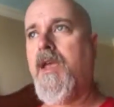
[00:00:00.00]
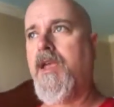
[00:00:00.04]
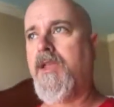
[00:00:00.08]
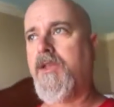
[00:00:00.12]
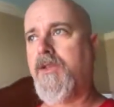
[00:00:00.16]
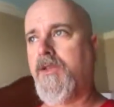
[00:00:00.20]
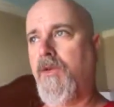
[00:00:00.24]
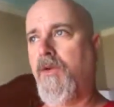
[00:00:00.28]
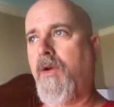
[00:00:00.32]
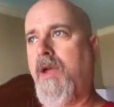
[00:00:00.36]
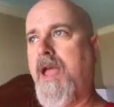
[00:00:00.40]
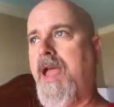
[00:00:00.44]

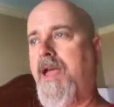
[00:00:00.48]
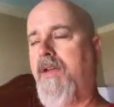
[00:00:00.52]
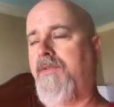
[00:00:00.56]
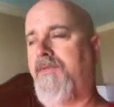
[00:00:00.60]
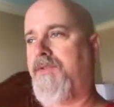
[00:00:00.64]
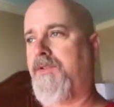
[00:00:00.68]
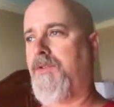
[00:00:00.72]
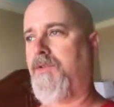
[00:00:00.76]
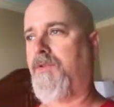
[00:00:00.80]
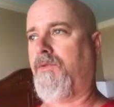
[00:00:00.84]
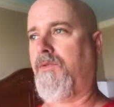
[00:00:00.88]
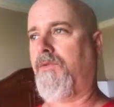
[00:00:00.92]
you
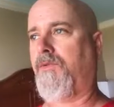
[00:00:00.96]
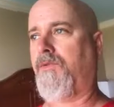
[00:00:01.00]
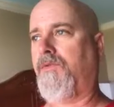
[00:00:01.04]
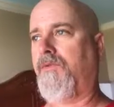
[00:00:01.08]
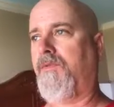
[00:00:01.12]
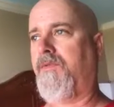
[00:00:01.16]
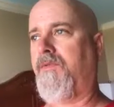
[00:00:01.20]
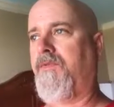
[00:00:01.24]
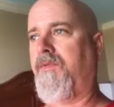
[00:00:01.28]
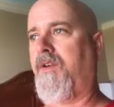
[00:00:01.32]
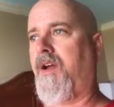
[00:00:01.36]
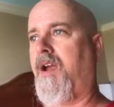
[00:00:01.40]
have
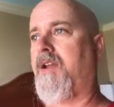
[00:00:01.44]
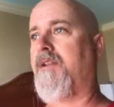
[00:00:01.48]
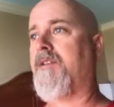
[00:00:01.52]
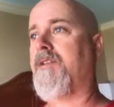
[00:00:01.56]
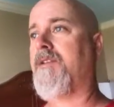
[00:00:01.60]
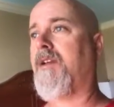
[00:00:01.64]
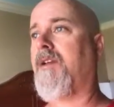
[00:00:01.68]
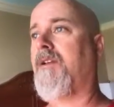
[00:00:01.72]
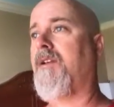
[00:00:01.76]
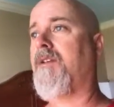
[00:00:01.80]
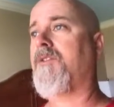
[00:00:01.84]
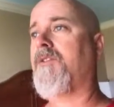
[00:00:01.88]
to
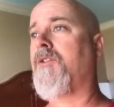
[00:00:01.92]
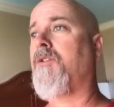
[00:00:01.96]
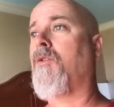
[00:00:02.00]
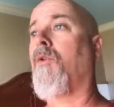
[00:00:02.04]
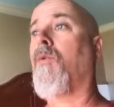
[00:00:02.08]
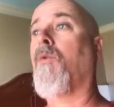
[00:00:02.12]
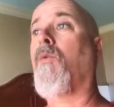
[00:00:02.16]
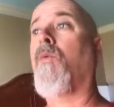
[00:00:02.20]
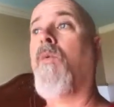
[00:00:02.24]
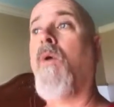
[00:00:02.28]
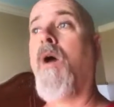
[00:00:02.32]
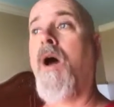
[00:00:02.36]
find
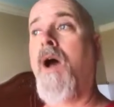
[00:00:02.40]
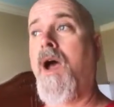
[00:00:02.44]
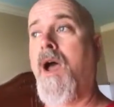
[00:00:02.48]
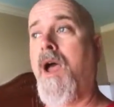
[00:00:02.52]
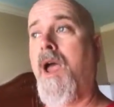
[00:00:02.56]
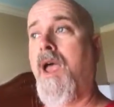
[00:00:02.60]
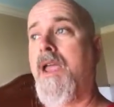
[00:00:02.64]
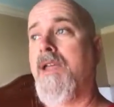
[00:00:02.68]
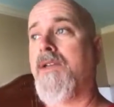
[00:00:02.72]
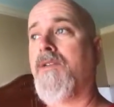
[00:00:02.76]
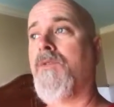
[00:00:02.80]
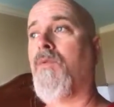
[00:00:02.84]
your
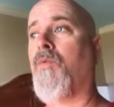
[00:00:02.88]
why,